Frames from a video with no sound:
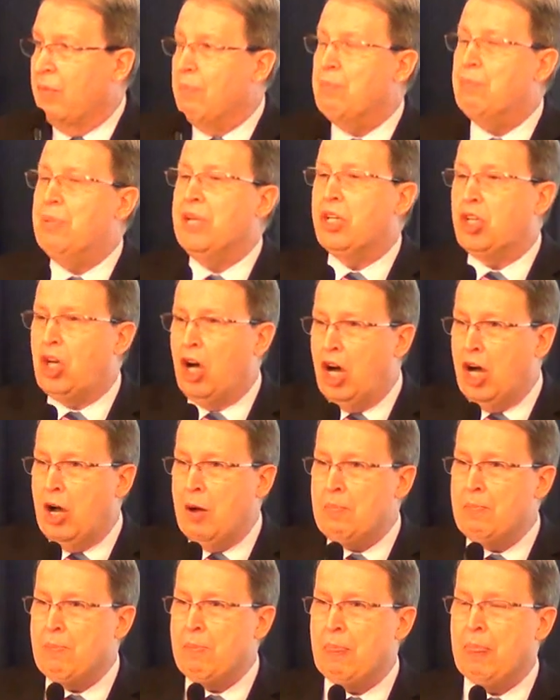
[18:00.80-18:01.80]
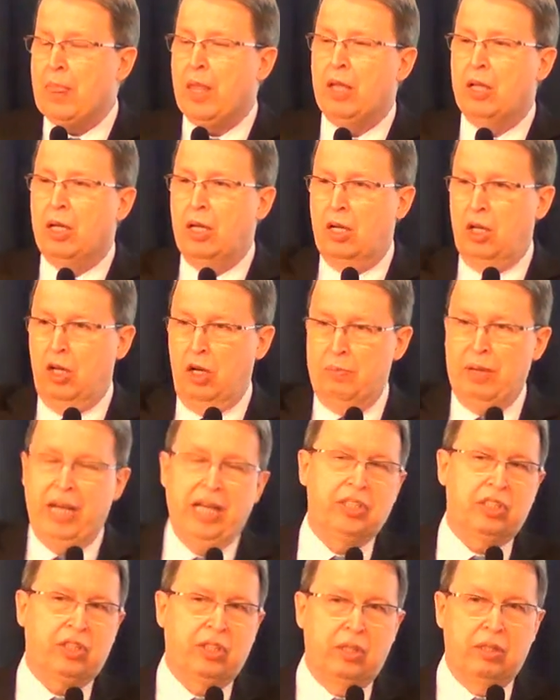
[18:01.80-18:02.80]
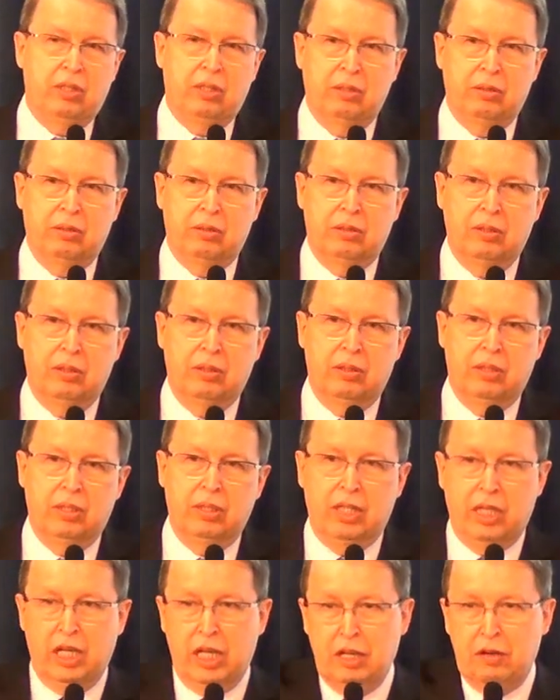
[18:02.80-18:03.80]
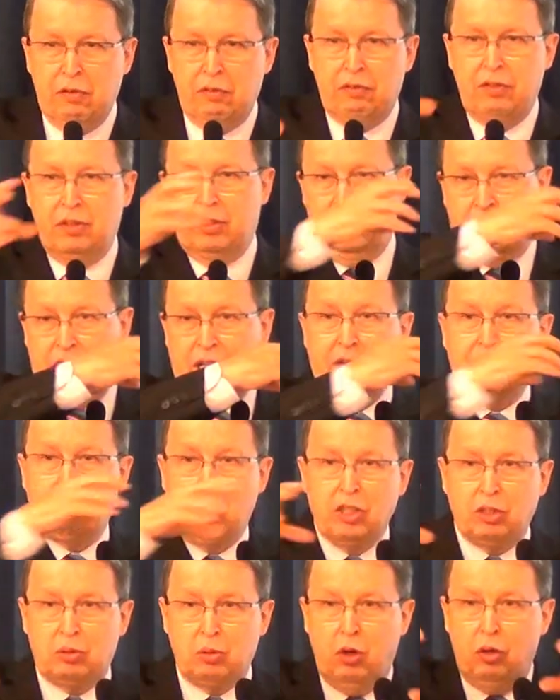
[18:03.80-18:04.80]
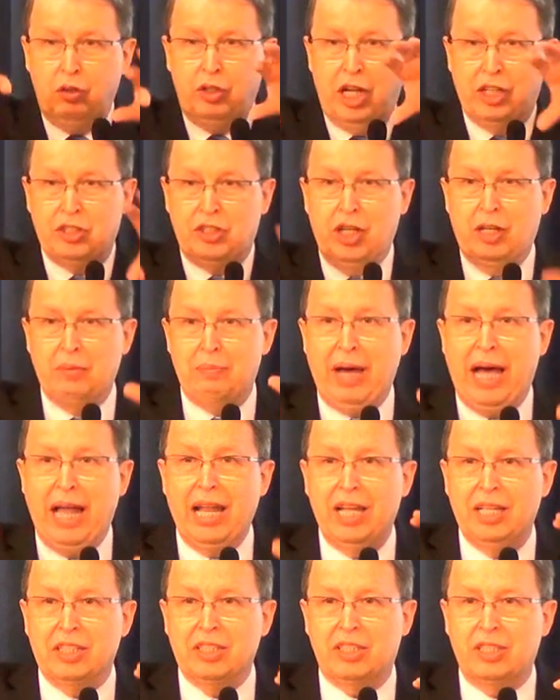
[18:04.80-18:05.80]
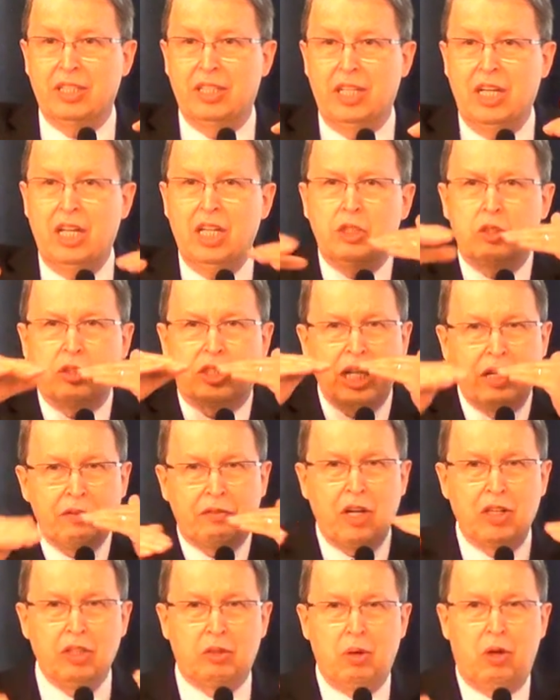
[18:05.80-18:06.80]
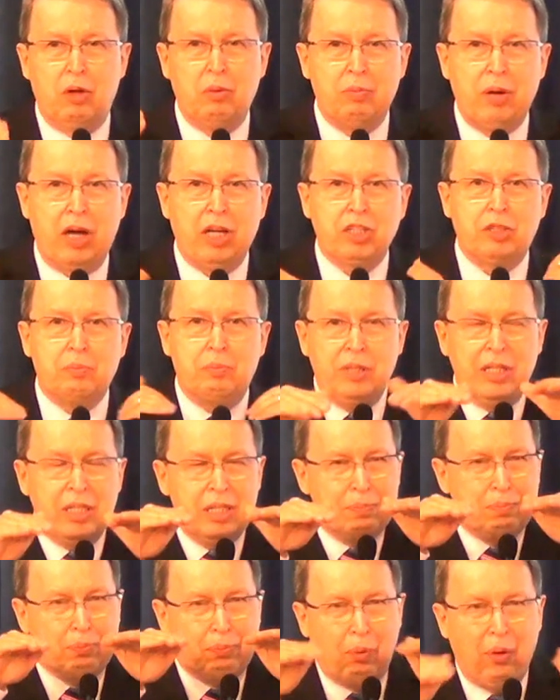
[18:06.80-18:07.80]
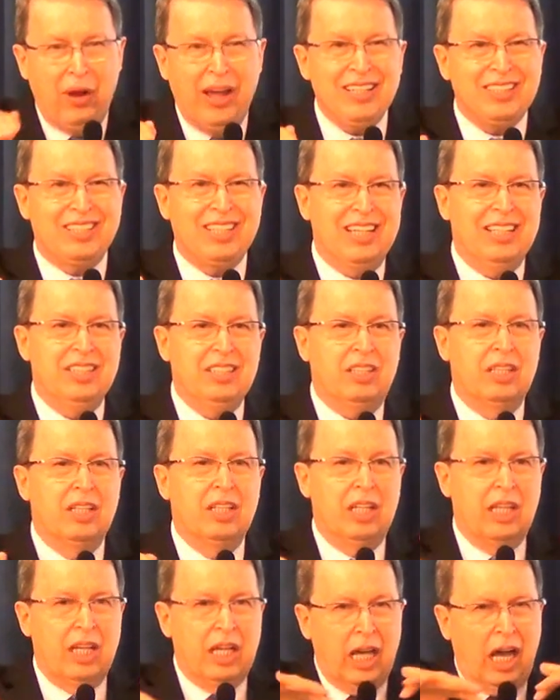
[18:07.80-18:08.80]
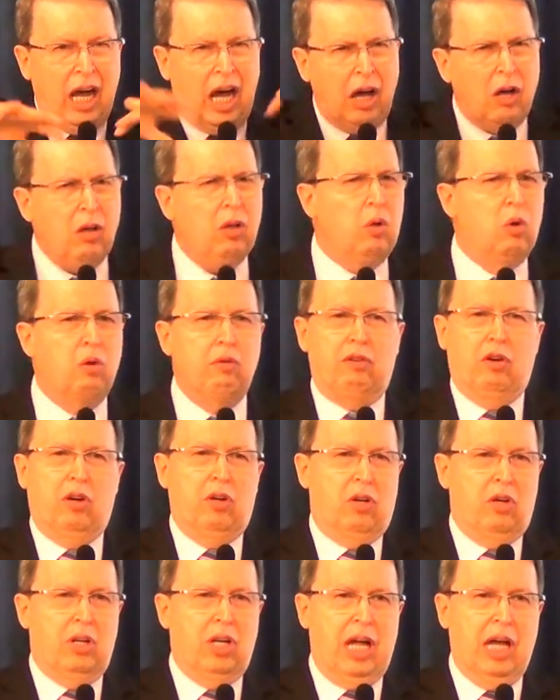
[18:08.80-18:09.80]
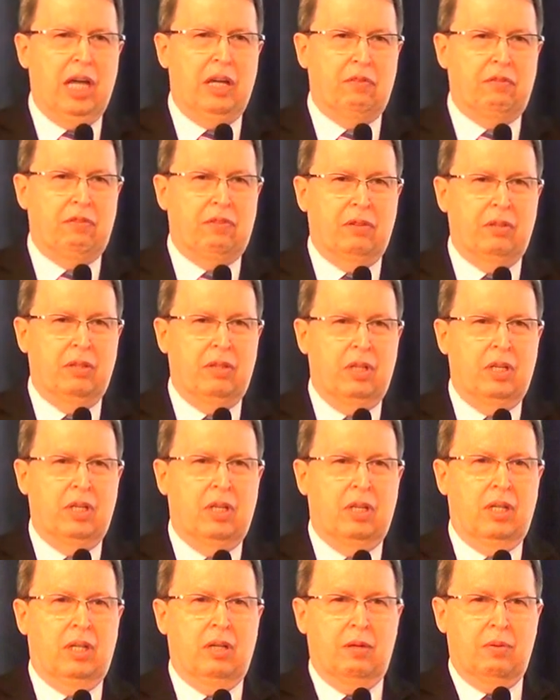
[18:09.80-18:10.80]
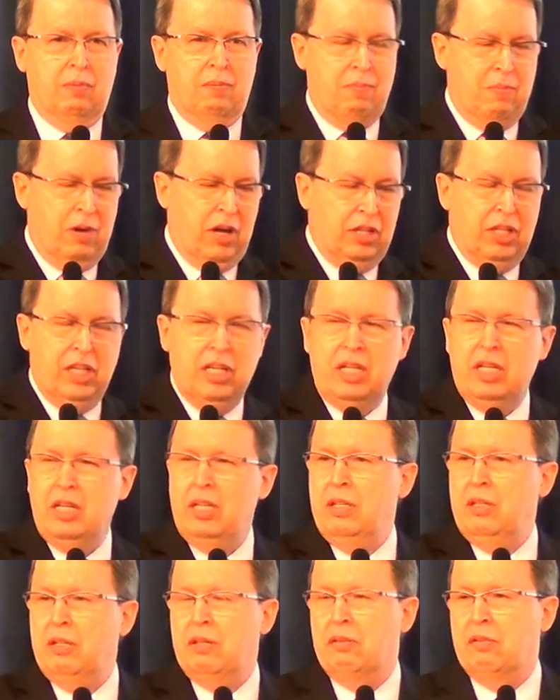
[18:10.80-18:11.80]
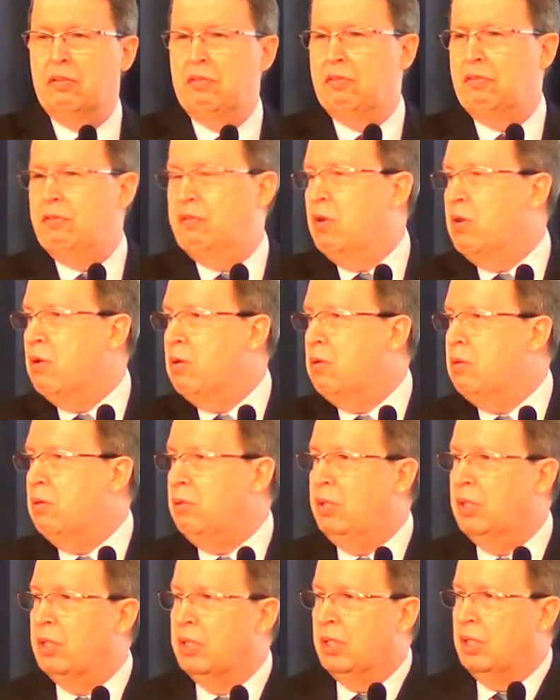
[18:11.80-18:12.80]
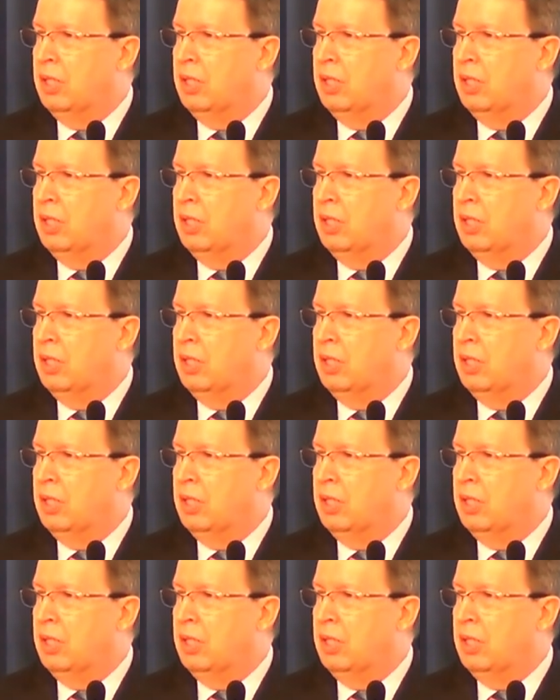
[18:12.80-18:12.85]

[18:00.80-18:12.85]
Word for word: become a master if self-control does not balance. So self-control must be present all over our life. Money, food,